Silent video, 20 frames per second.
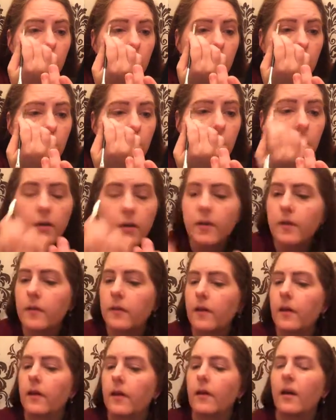line it
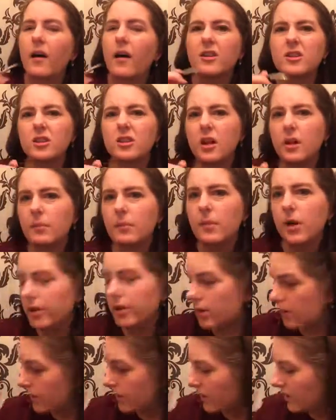there. Actually, I
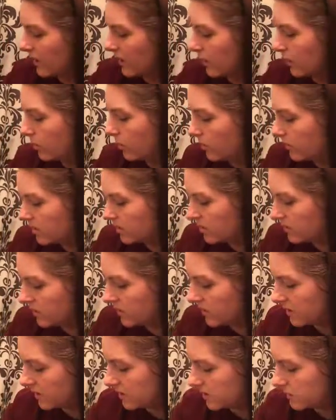might use the little brush for
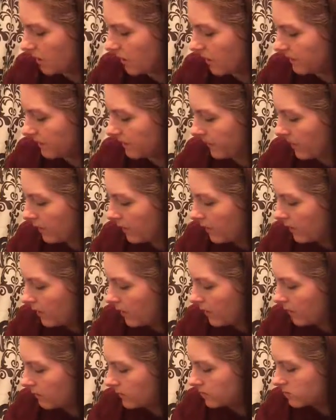this one.
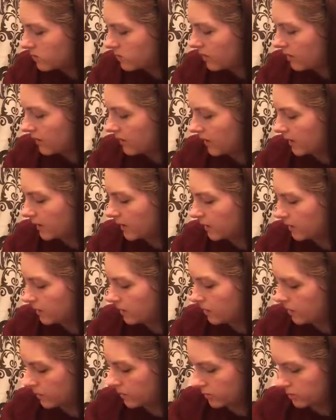I'm going to try the little
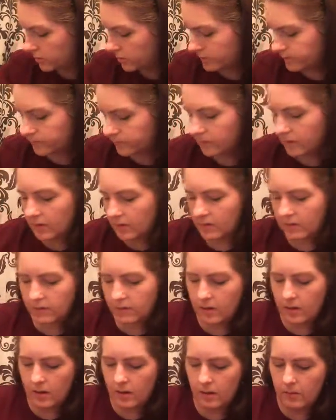brush and
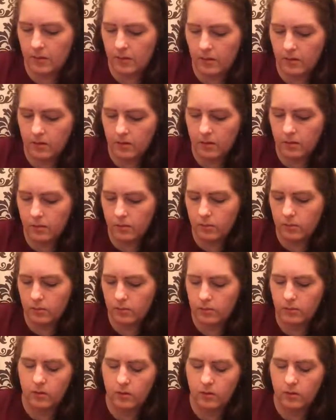see how that goes,